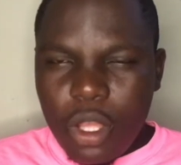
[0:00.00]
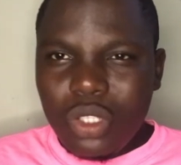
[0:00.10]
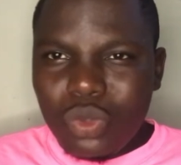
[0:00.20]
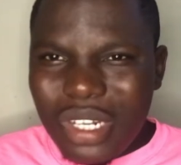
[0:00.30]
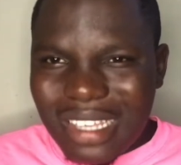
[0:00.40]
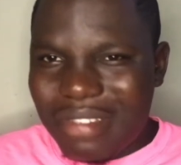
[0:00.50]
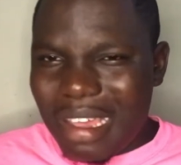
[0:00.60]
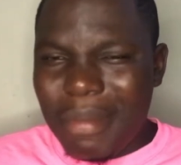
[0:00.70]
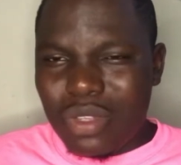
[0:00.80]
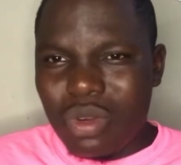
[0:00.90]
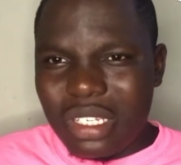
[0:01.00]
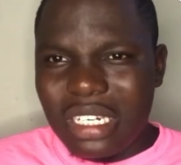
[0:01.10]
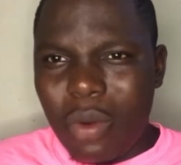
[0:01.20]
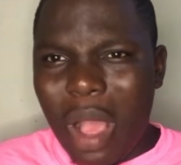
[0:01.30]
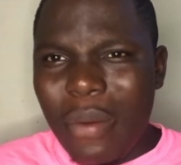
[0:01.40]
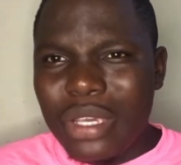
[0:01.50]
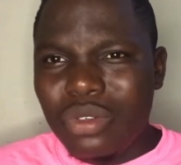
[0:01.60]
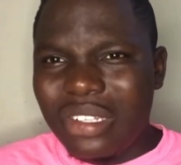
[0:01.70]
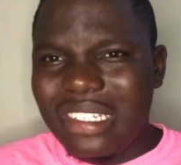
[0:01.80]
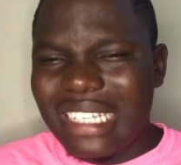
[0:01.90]
Do this assignment once in a while. When you
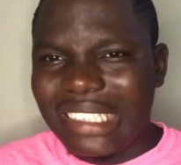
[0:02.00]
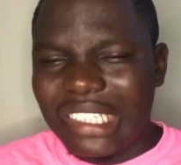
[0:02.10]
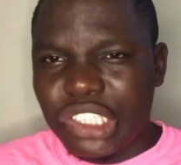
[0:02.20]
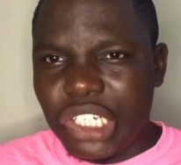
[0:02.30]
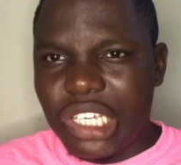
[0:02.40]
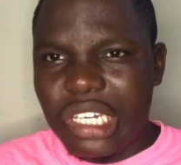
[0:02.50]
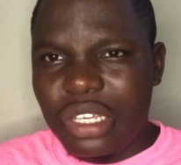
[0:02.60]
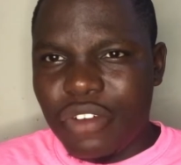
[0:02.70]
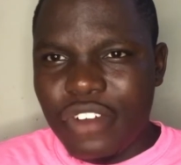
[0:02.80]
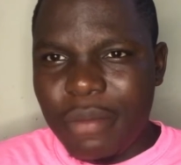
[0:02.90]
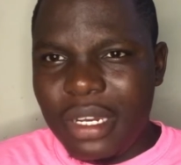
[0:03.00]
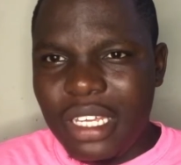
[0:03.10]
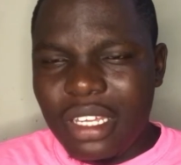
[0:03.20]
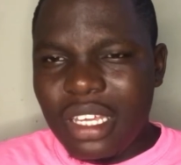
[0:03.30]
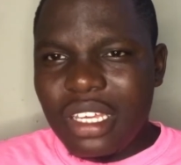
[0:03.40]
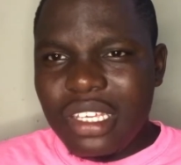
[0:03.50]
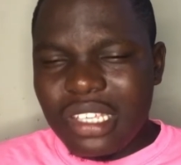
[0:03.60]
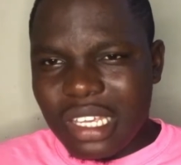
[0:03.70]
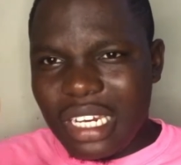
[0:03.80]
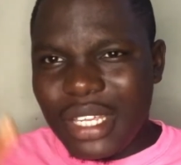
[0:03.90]
notice there's a shaking in your family,
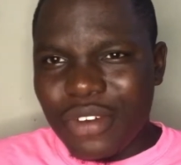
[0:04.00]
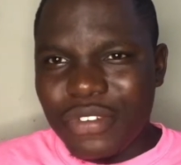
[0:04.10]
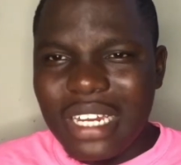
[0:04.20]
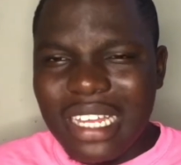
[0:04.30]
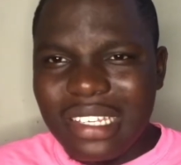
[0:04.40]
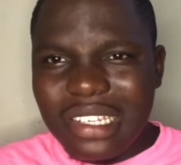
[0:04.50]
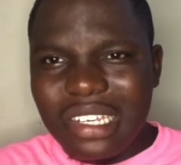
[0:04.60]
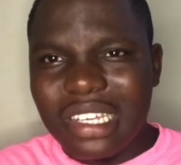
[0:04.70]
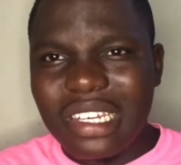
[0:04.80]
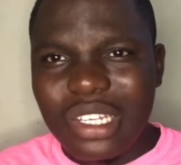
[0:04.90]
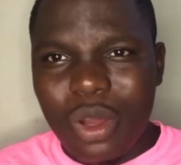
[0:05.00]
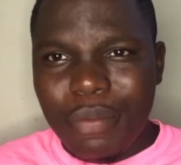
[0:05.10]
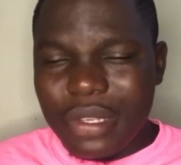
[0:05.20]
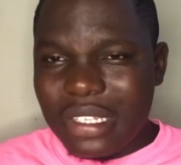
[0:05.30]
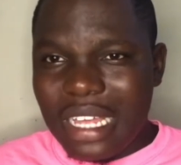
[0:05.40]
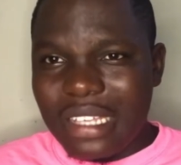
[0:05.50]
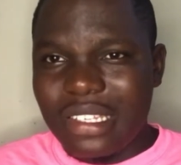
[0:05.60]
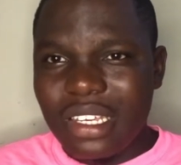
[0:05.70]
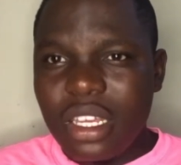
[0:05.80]
shaking in your finances, shaking in your business,